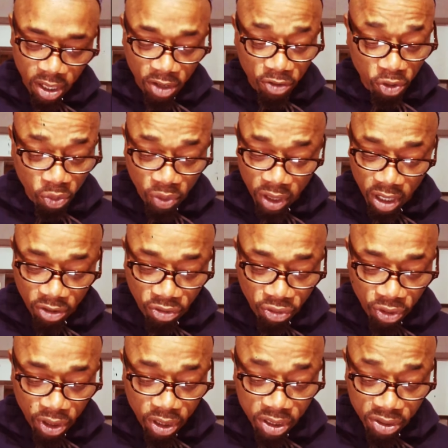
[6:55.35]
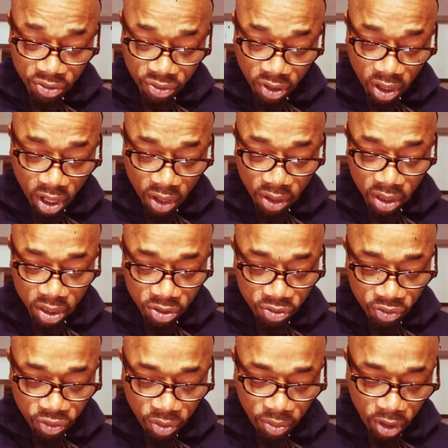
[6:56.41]
For when I freed your fathers
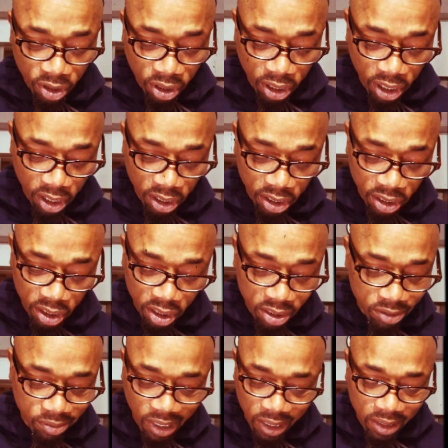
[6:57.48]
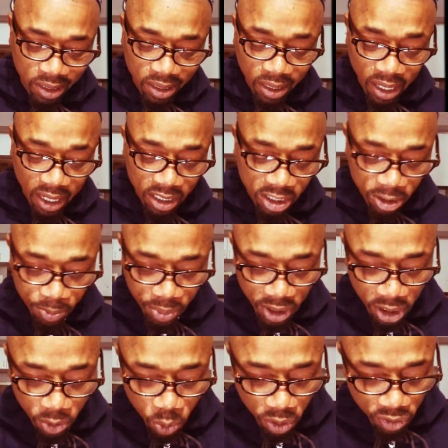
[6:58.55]
from the land of Egypt, I did not
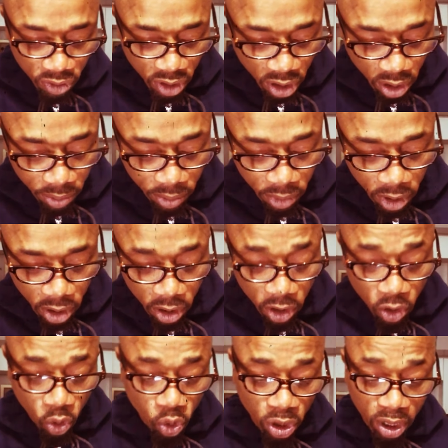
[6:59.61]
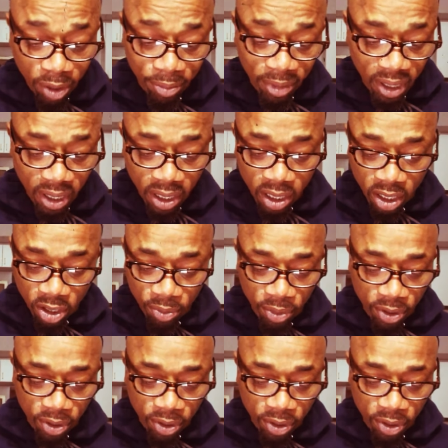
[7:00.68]
speak with them or command them